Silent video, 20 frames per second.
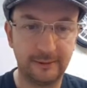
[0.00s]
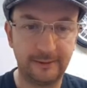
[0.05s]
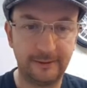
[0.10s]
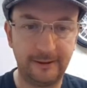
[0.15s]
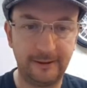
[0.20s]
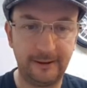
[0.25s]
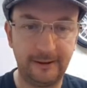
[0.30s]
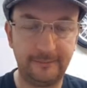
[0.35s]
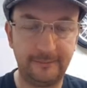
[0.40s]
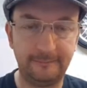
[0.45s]

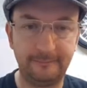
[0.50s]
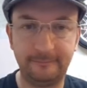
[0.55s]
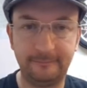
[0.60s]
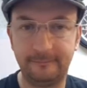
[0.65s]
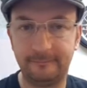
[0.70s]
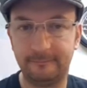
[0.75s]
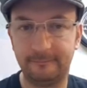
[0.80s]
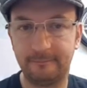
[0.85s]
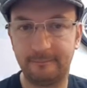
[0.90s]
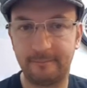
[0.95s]
yeah,
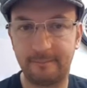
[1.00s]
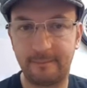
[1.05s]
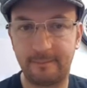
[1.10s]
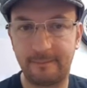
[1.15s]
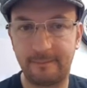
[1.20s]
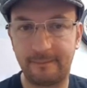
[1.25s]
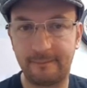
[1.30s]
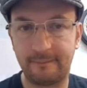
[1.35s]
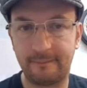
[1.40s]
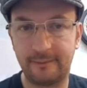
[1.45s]

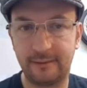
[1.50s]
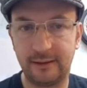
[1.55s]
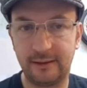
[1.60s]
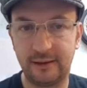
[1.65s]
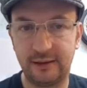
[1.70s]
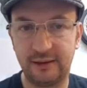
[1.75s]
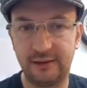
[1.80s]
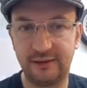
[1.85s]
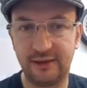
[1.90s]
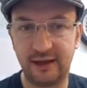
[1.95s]

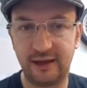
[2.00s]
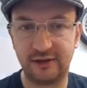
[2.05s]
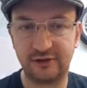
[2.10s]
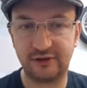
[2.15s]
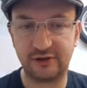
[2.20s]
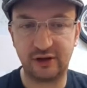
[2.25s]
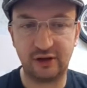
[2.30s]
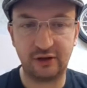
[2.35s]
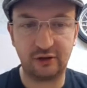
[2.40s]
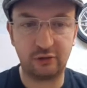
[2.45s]

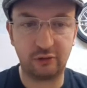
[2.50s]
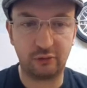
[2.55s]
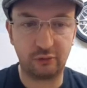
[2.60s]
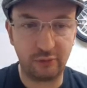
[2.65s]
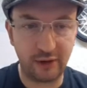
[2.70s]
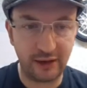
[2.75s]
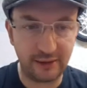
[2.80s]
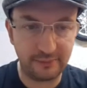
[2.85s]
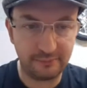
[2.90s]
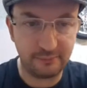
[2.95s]
there's a little
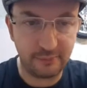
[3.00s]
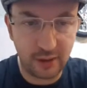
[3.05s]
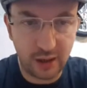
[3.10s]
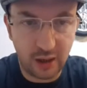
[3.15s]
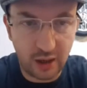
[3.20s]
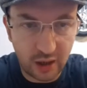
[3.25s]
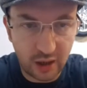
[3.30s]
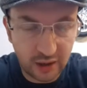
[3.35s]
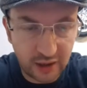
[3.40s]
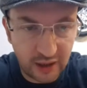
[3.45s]
red
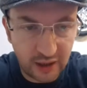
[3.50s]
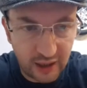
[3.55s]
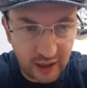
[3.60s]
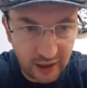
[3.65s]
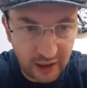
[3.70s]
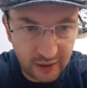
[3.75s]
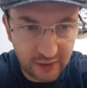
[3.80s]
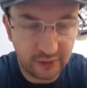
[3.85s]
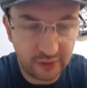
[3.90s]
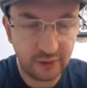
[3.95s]
marker,